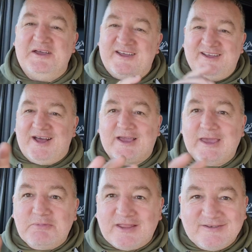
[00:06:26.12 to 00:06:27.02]
I
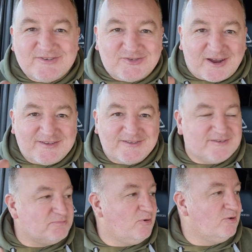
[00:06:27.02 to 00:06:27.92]
keep getting distracted
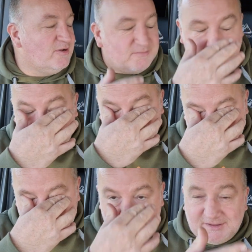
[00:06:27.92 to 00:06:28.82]
this morning.
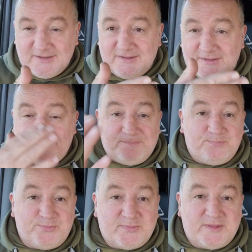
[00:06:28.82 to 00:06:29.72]
I'm,
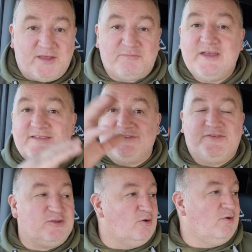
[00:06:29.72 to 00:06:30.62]
I've made this
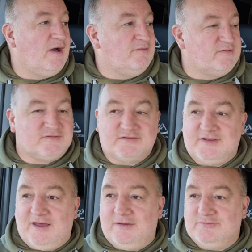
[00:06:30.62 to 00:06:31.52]
video half a dozen
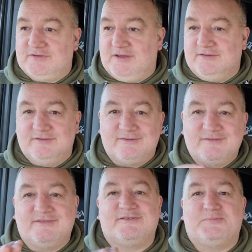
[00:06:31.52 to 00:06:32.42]
times and
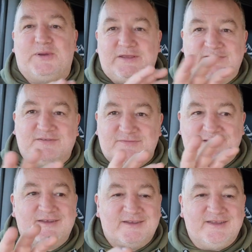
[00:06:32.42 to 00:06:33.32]
this piece of
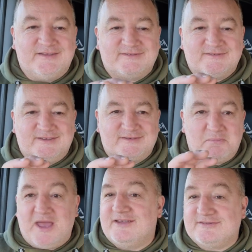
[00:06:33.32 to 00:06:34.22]
it is, is a
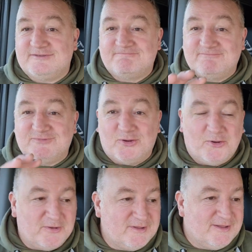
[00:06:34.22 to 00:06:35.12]
mess.
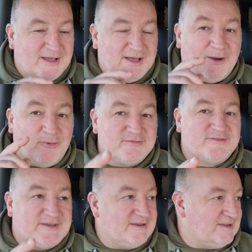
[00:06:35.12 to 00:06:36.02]
So I
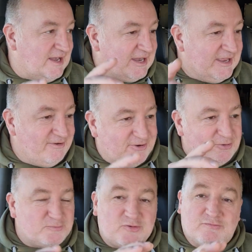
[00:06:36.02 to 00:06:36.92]
wanted to clear it
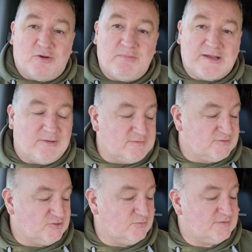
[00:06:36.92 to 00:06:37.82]
up, so I've come back out to
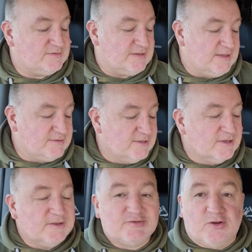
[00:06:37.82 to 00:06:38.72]
shoot it again.
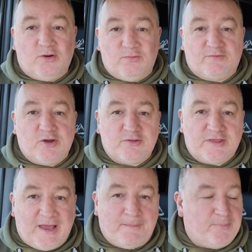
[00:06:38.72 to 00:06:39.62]
So we've got
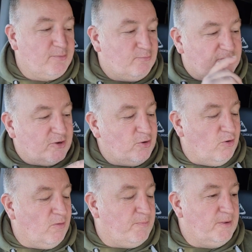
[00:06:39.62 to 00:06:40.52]
the app, we've got it
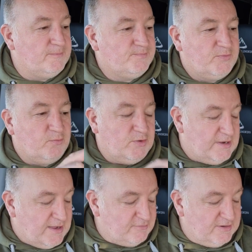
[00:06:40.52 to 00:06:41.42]
open. We
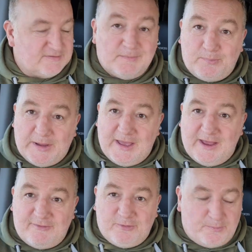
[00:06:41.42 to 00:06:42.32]
now need to
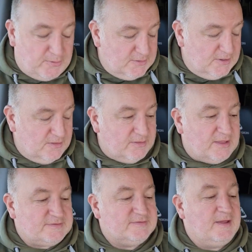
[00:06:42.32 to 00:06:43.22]
pair up
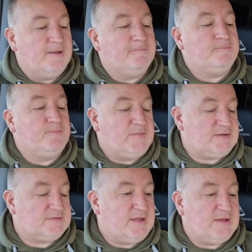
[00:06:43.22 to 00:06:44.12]
that, um,
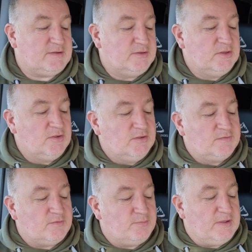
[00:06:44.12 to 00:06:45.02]
that tag.
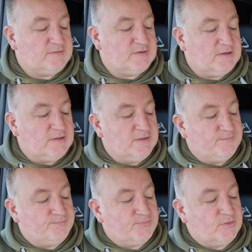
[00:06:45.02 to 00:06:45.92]
So basically,
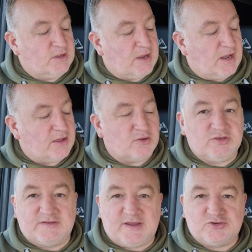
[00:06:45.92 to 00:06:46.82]
click on
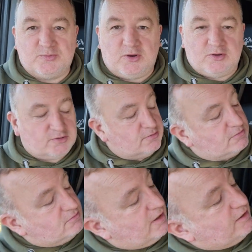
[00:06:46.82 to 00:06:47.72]
your dashboard
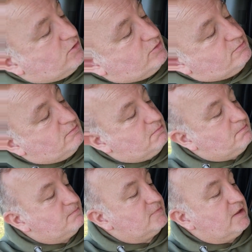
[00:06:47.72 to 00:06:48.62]
icon,
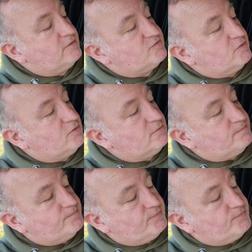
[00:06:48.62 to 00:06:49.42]
like so.